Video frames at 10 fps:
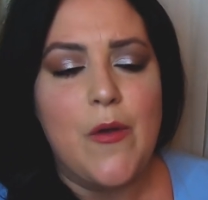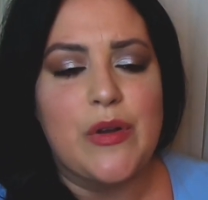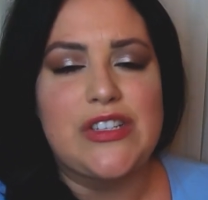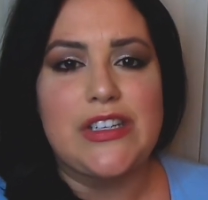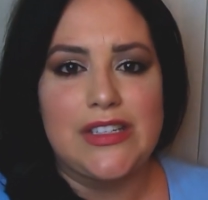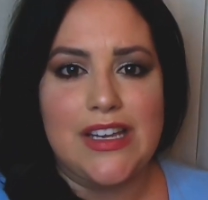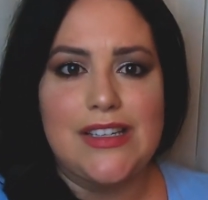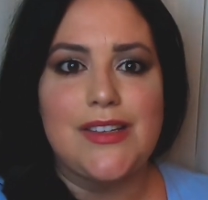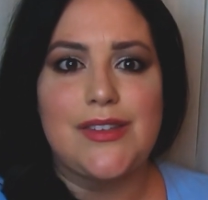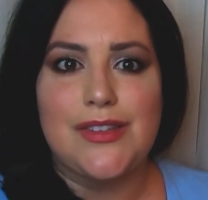but she
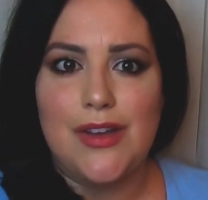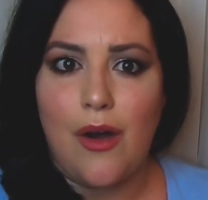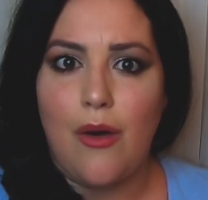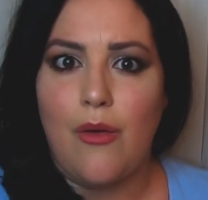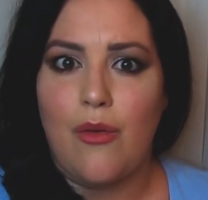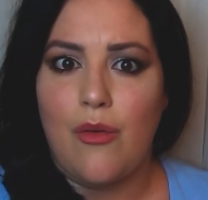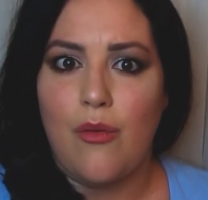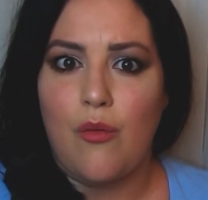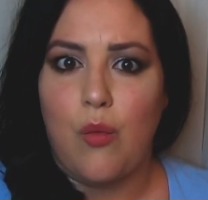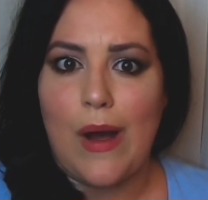does it so
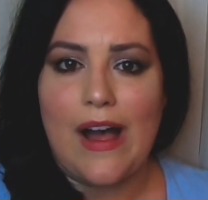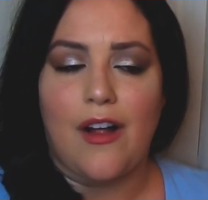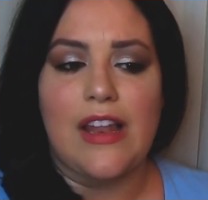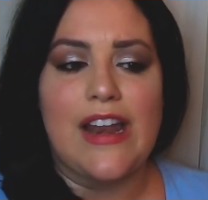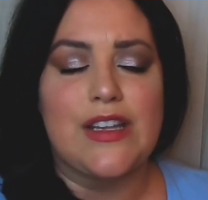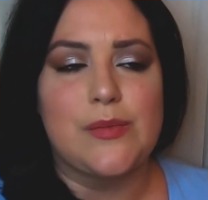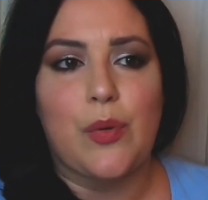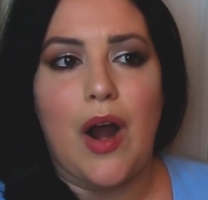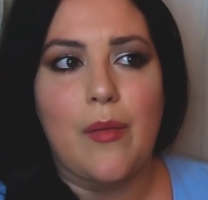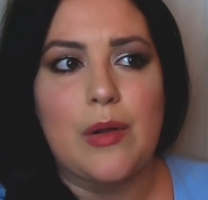well, and it's
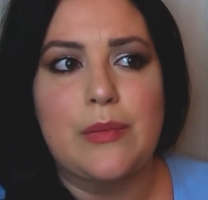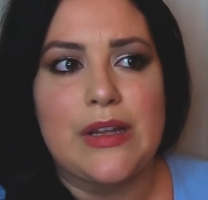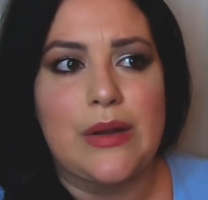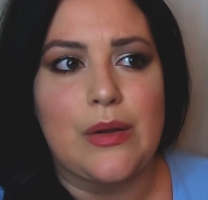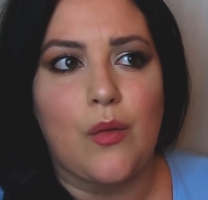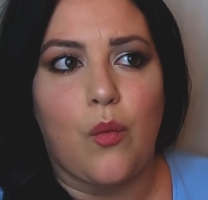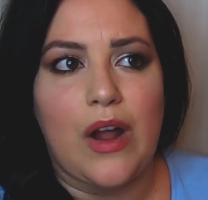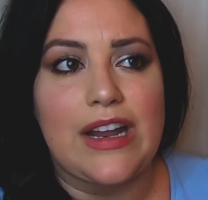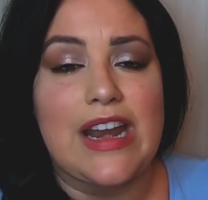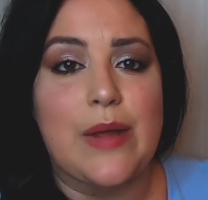probably
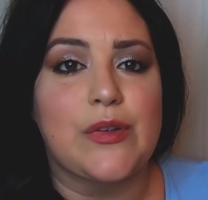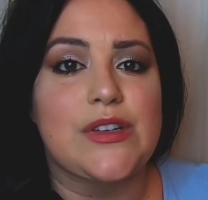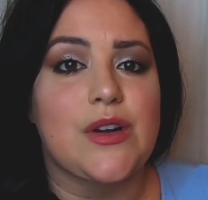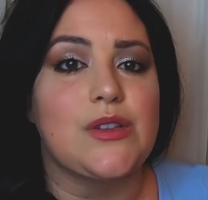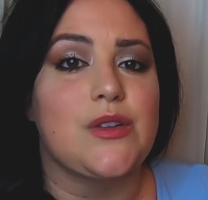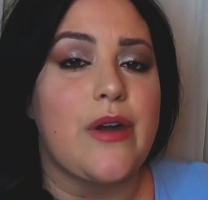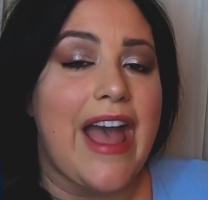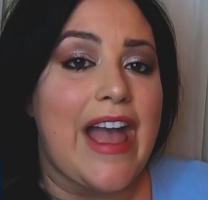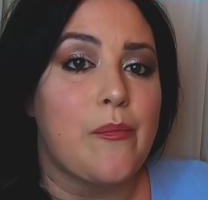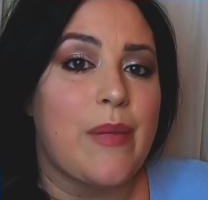what enables her to
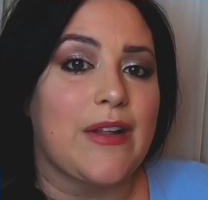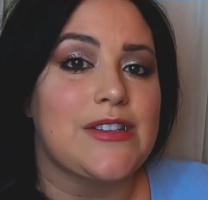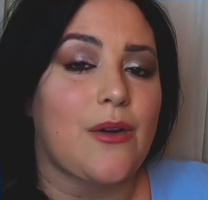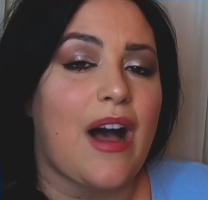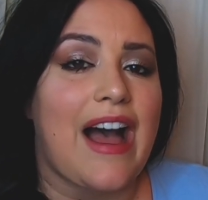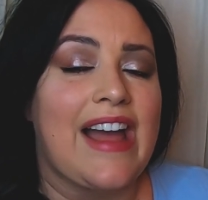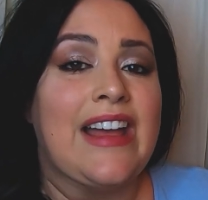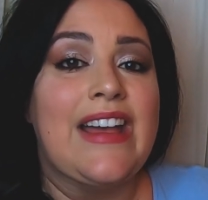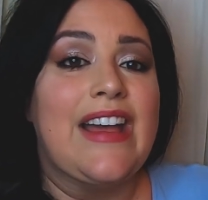A, belt so high,